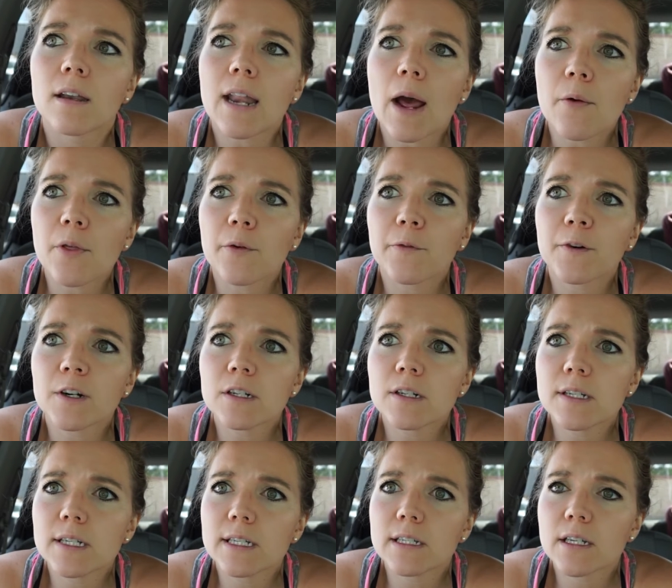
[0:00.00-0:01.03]
Now, the
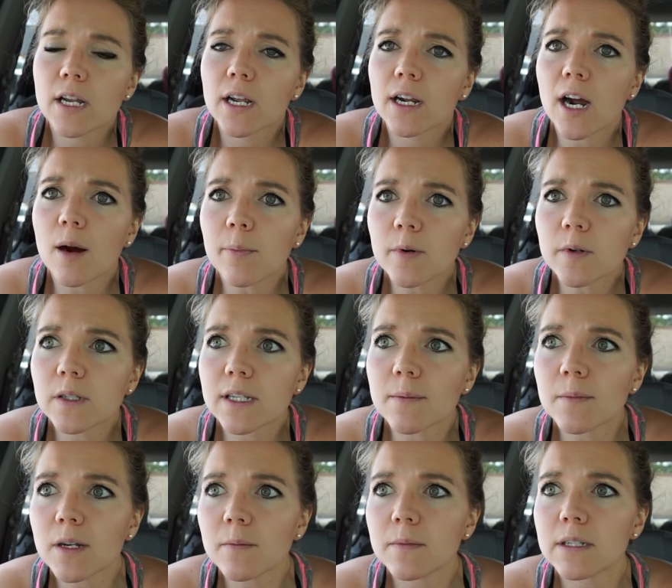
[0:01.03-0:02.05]
first couple
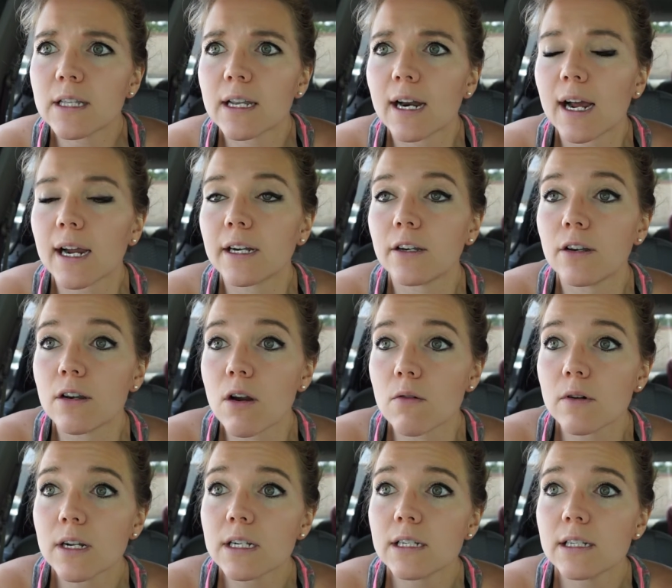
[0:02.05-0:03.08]
symptoms that I
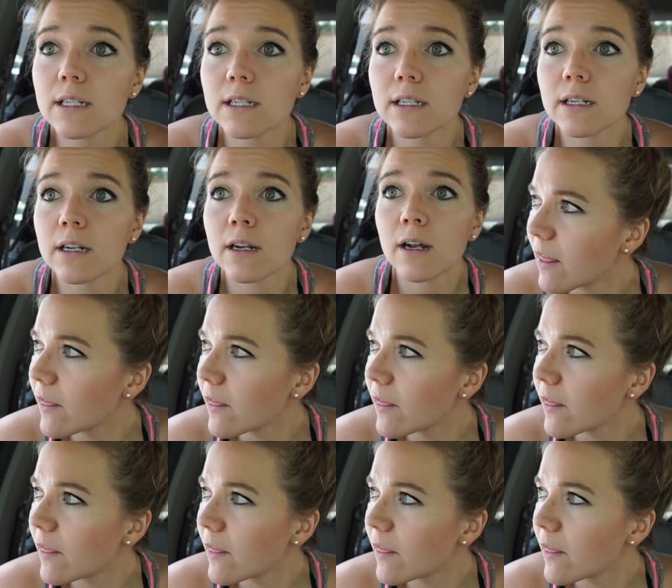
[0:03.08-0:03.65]
noticed,